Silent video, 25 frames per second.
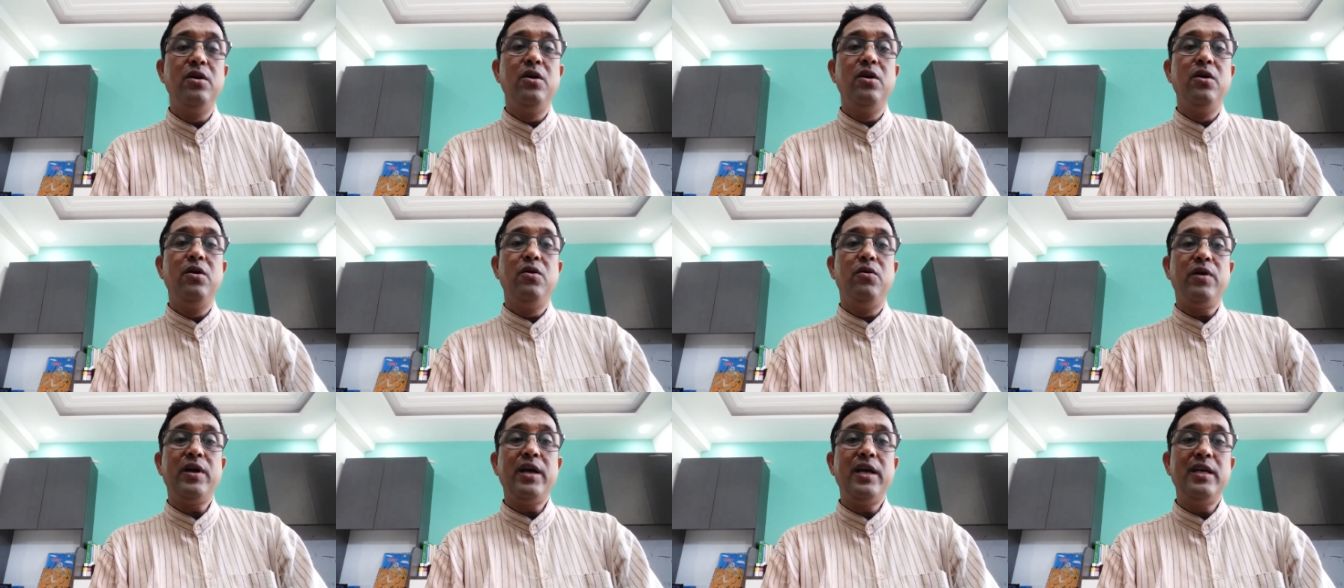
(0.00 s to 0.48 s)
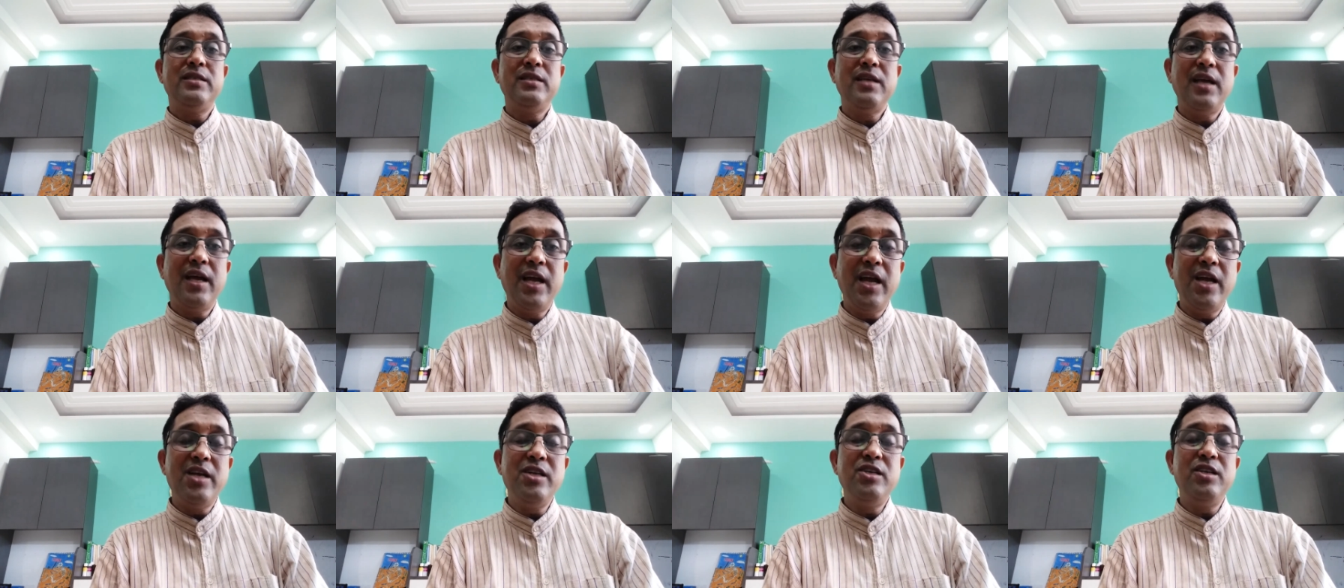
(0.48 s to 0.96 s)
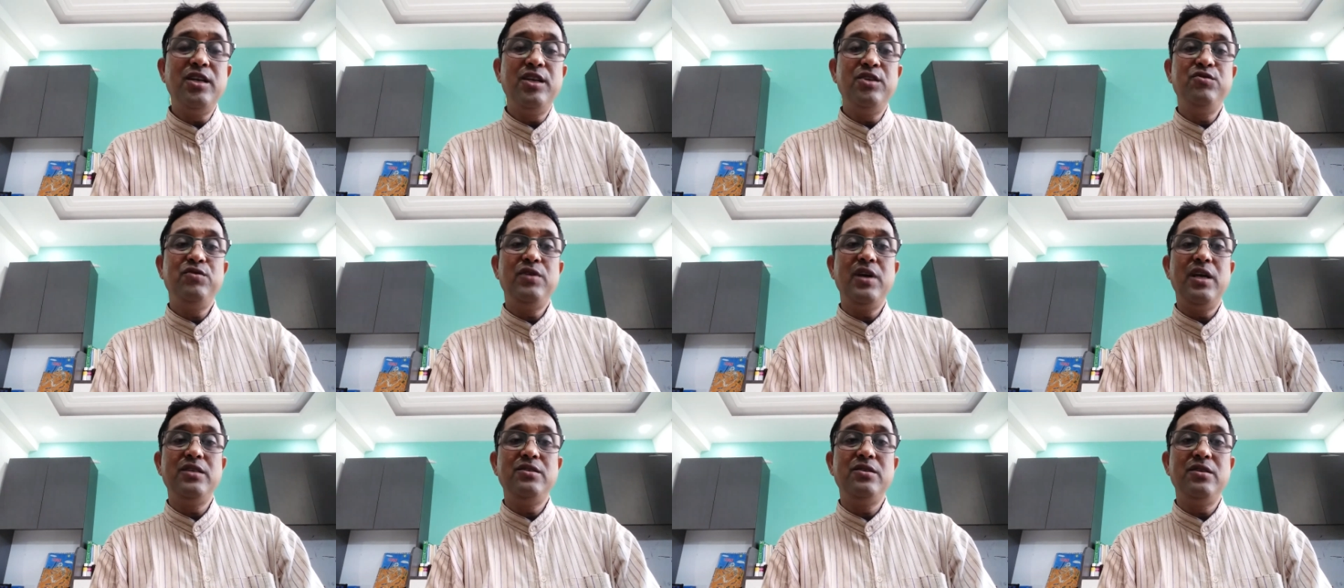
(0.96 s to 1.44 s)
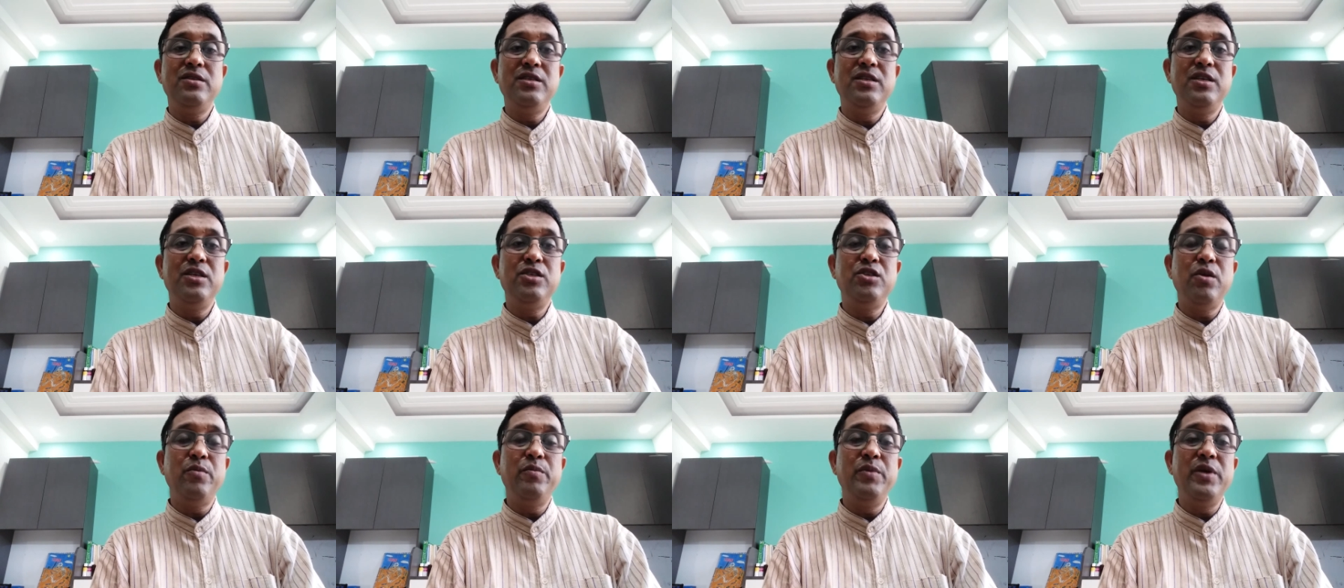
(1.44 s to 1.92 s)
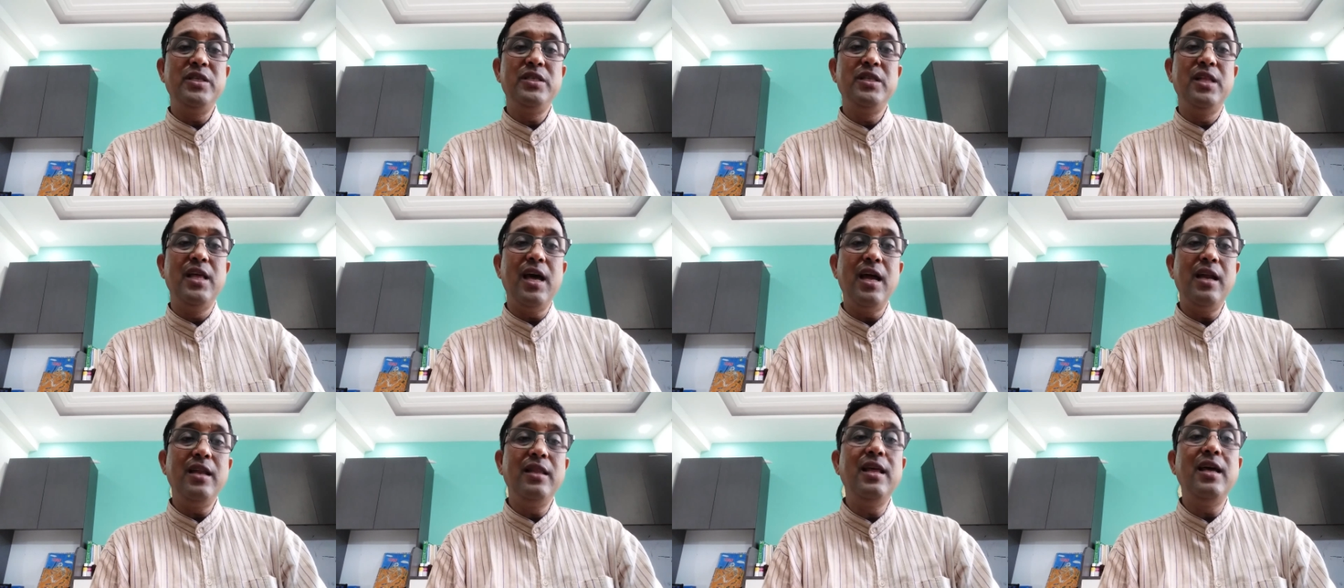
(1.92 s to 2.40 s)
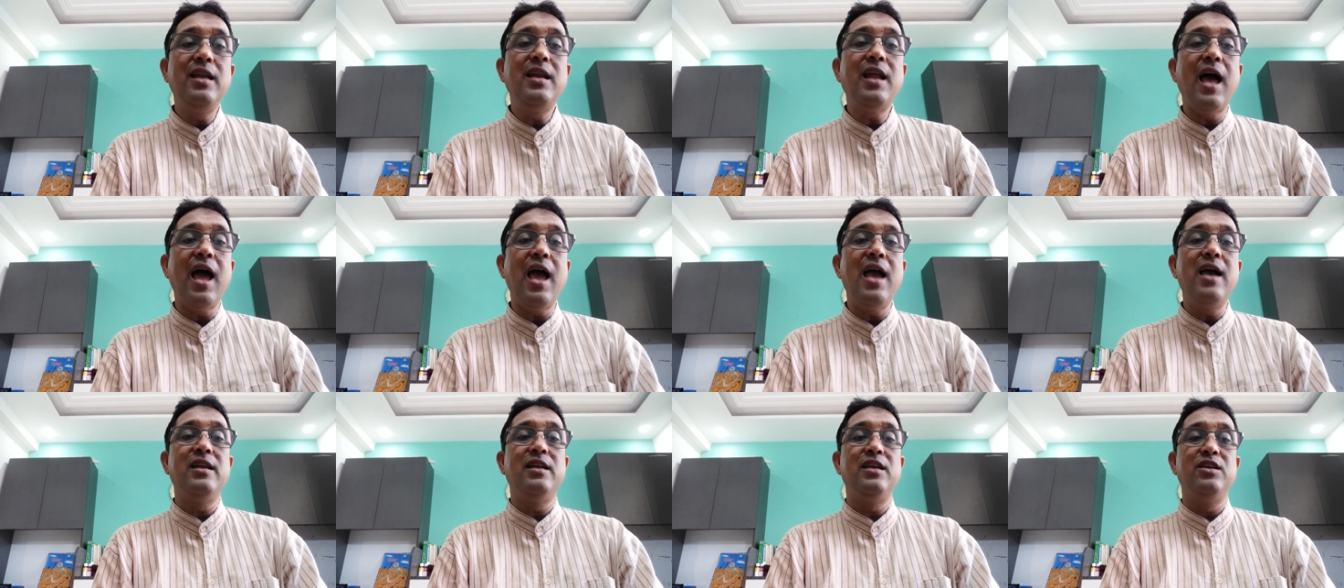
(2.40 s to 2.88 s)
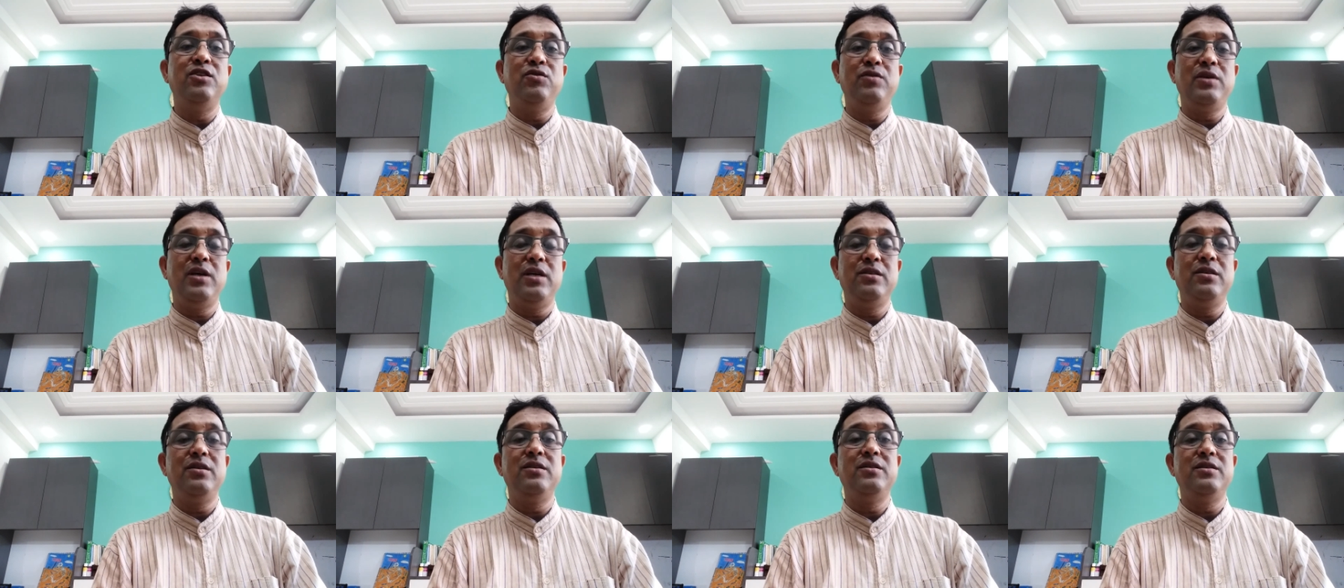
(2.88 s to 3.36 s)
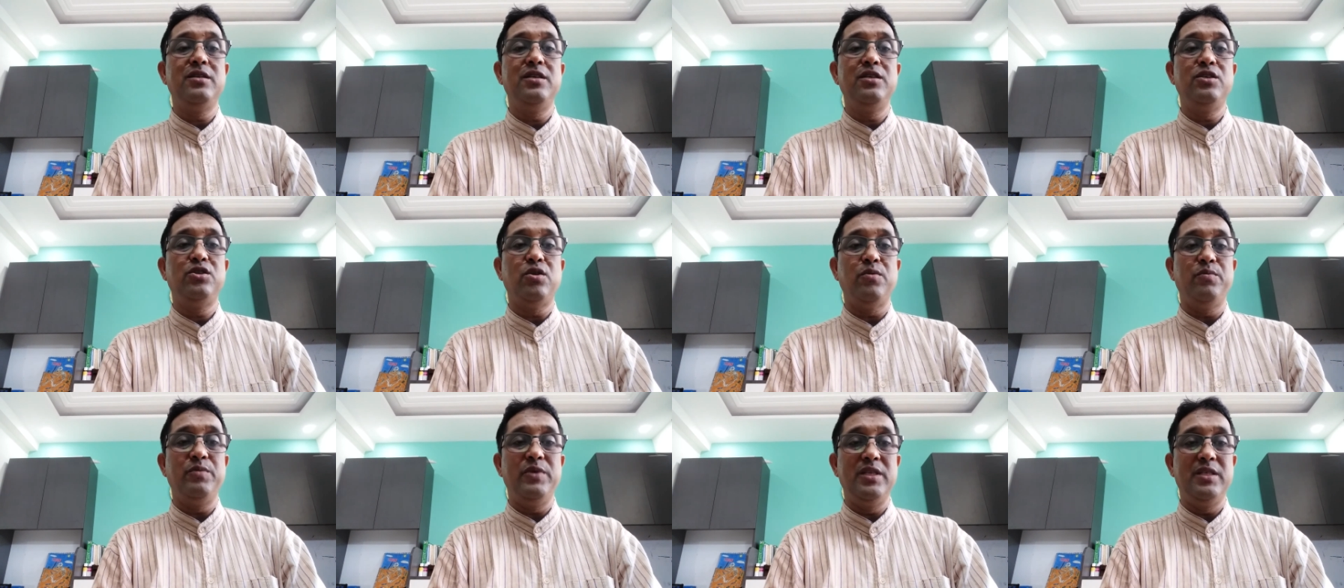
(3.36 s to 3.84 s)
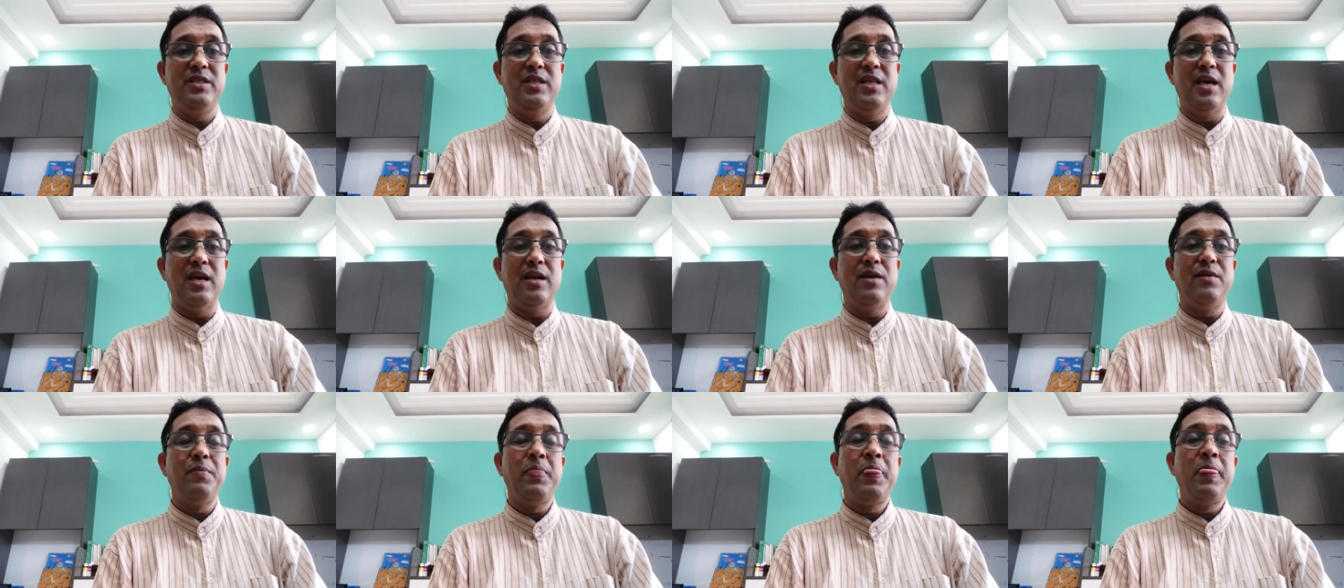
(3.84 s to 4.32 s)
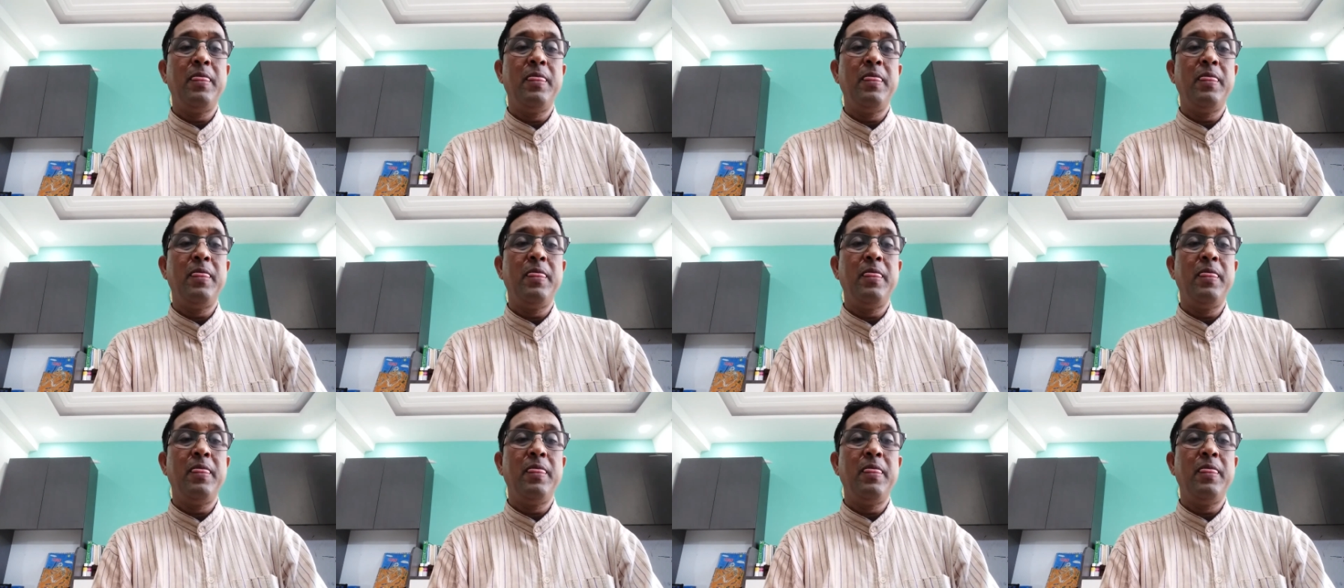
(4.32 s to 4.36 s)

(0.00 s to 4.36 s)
Okay, secondary education system is there, then higher education system is there.